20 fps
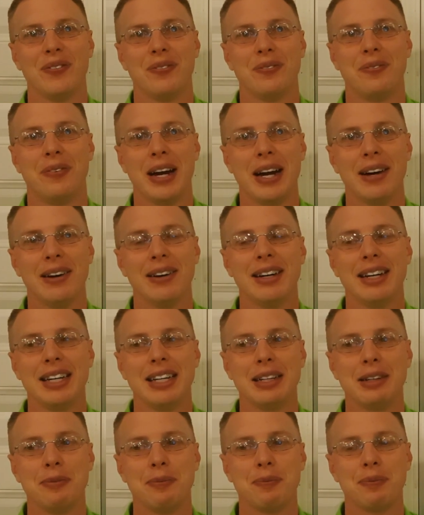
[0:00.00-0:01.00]

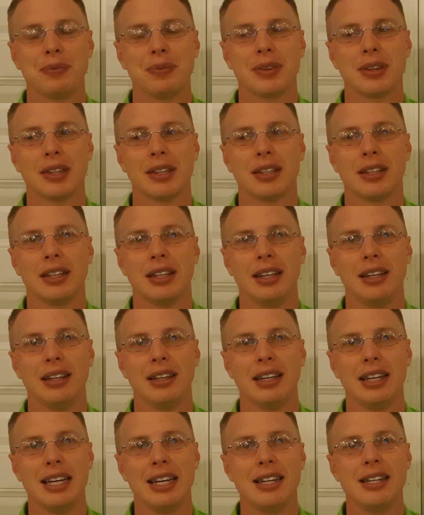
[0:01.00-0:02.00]
very
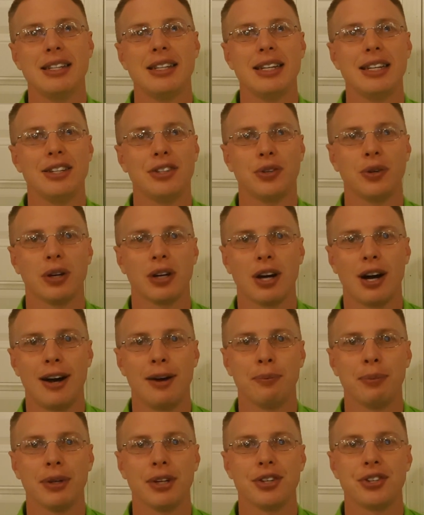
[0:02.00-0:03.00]
easy to
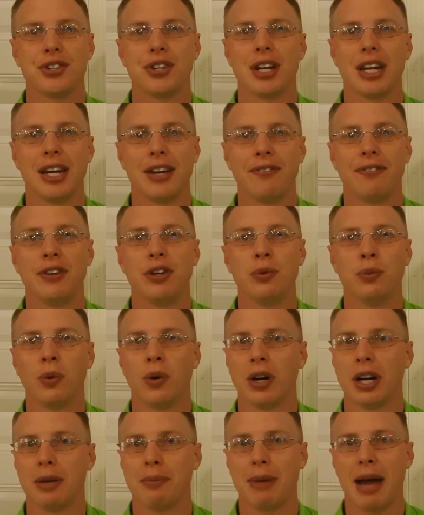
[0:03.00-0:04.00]
accomplish if you
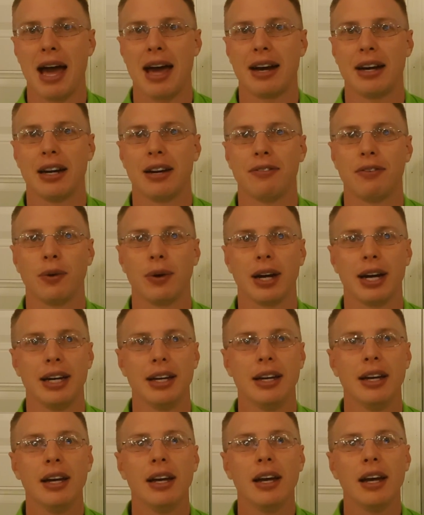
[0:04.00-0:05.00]
want it bad enough,
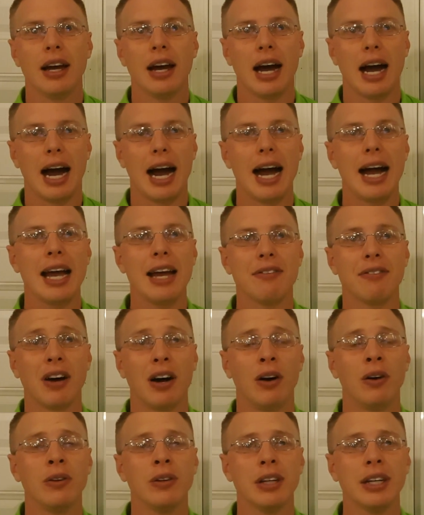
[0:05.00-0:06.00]
okay? I have
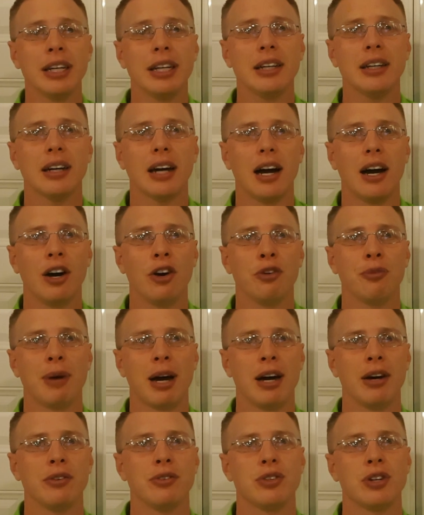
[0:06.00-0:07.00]
only owned
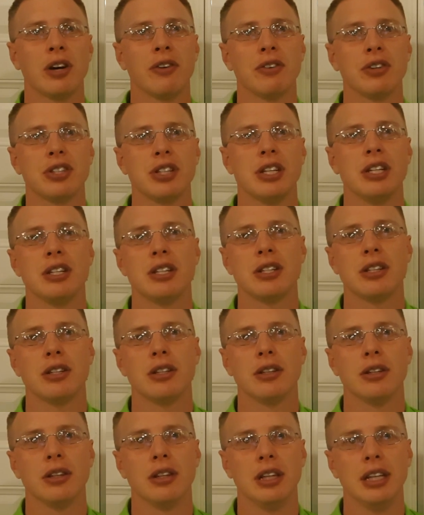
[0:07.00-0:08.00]
my own service since
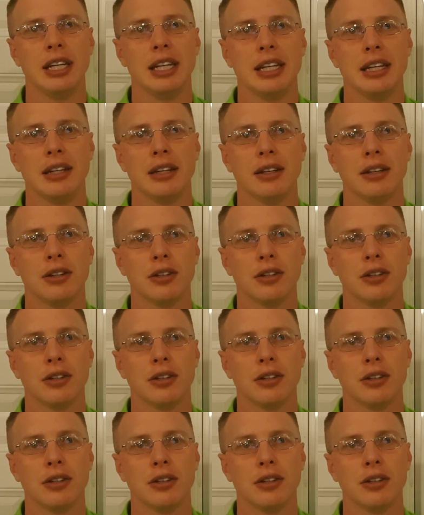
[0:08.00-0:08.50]
the